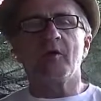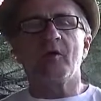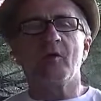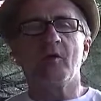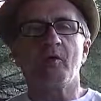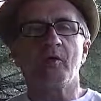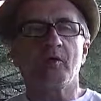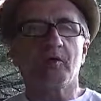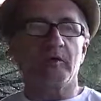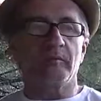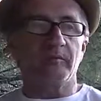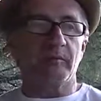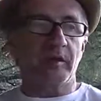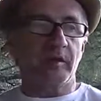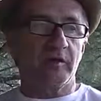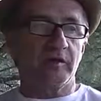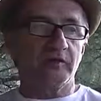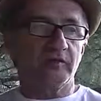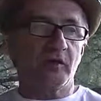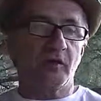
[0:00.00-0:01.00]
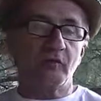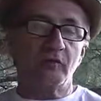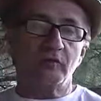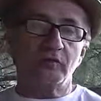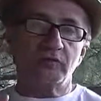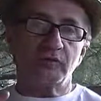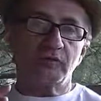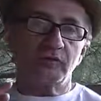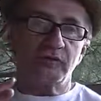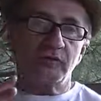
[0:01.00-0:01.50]
or don't,
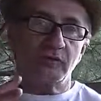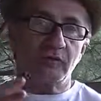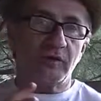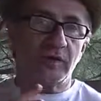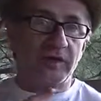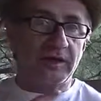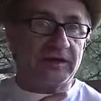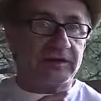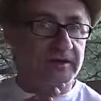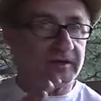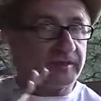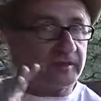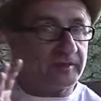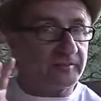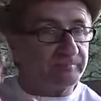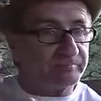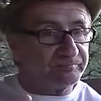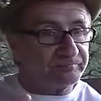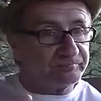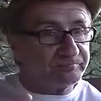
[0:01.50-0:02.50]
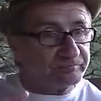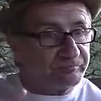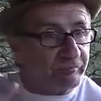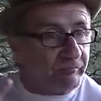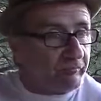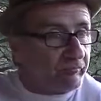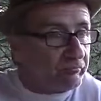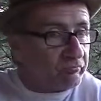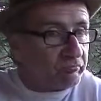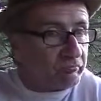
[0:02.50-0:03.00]
you know, like uh,
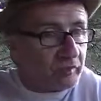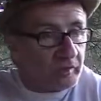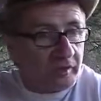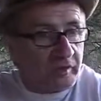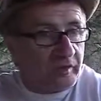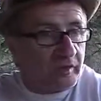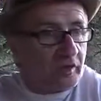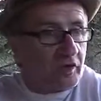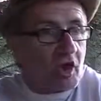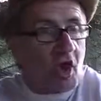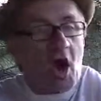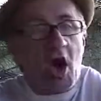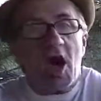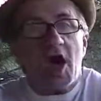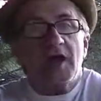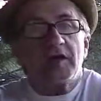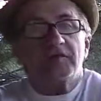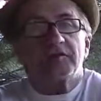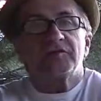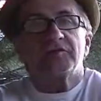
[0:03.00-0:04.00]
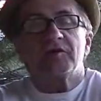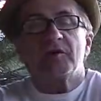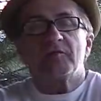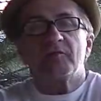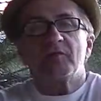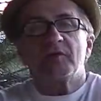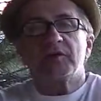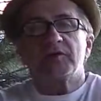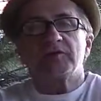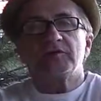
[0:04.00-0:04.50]
cause
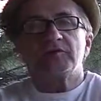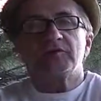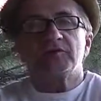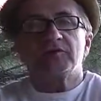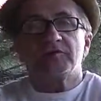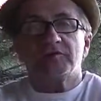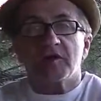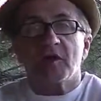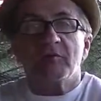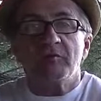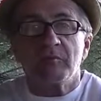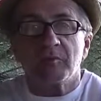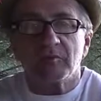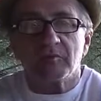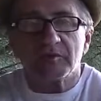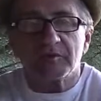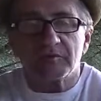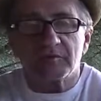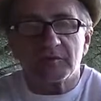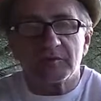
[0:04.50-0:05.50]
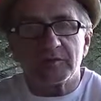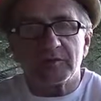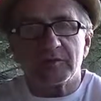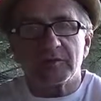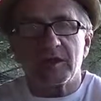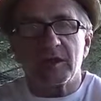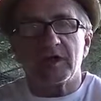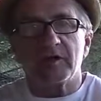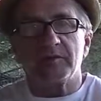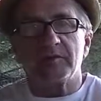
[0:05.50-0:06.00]
someone to stumble is what a
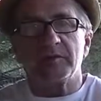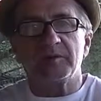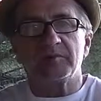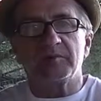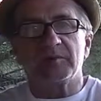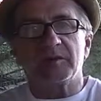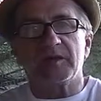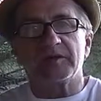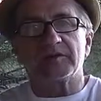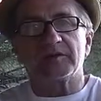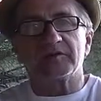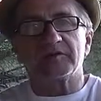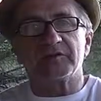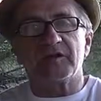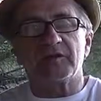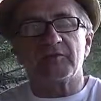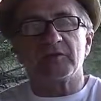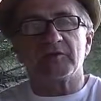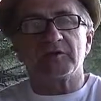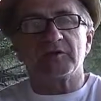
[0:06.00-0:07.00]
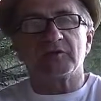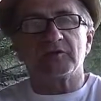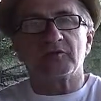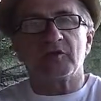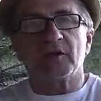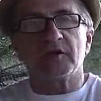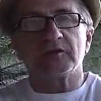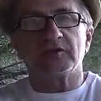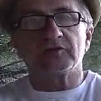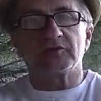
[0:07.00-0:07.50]
lot of people like to say when they're
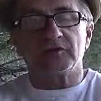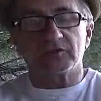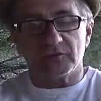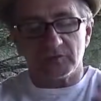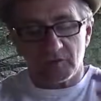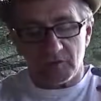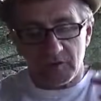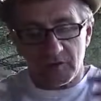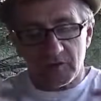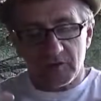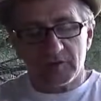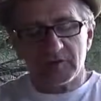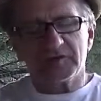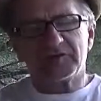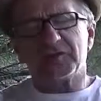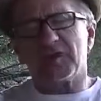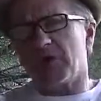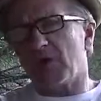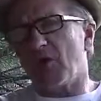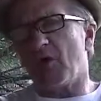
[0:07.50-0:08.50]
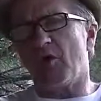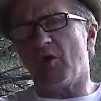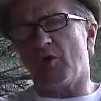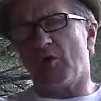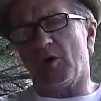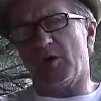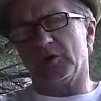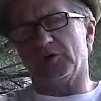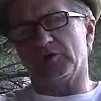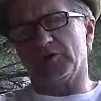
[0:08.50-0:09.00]
trying to say, oh,
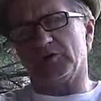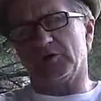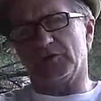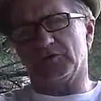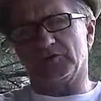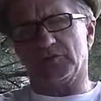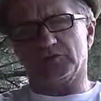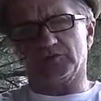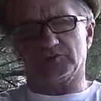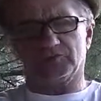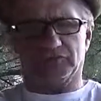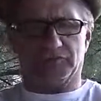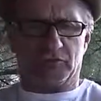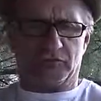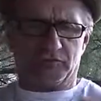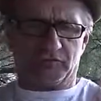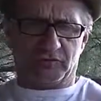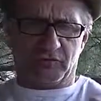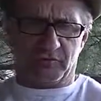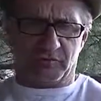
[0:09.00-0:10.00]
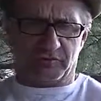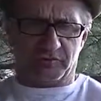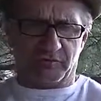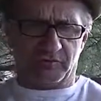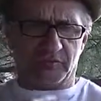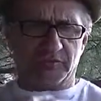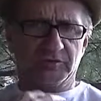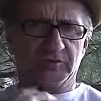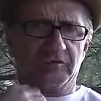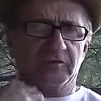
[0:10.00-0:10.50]
well, you know, don't, don't stumble
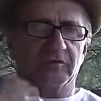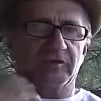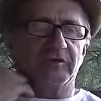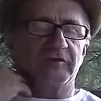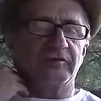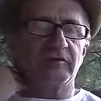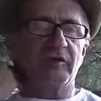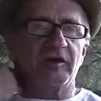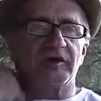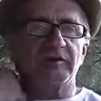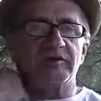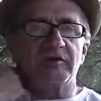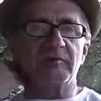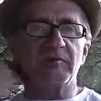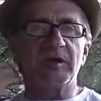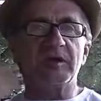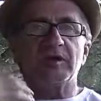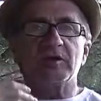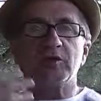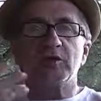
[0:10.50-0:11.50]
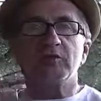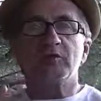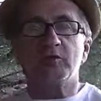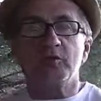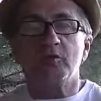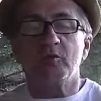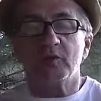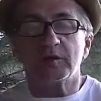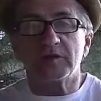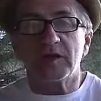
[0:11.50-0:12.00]
someone, you know, and they're trying to make you do
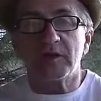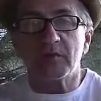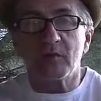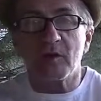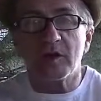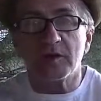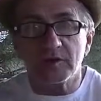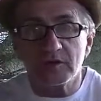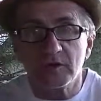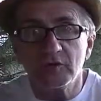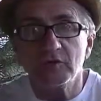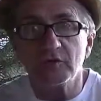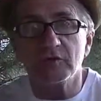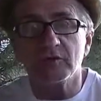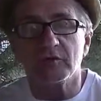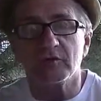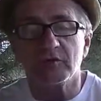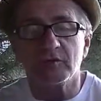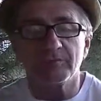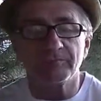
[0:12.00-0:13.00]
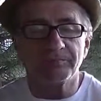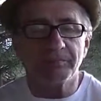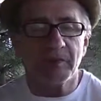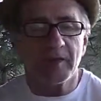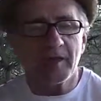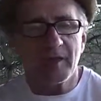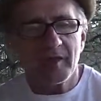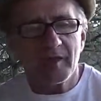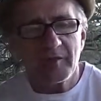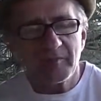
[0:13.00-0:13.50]
what they want you to do.
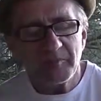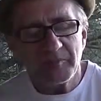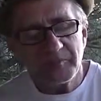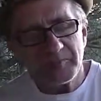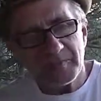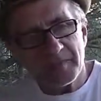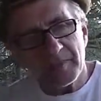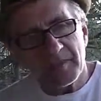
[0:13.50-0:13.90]
But